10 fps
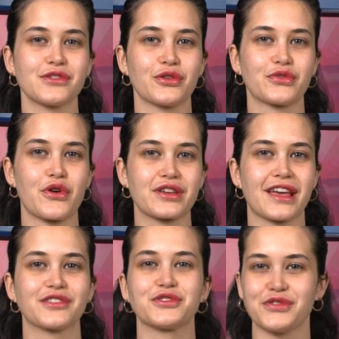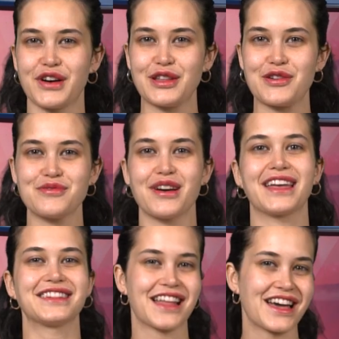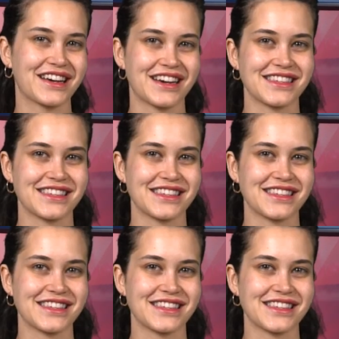don't forget to follow and like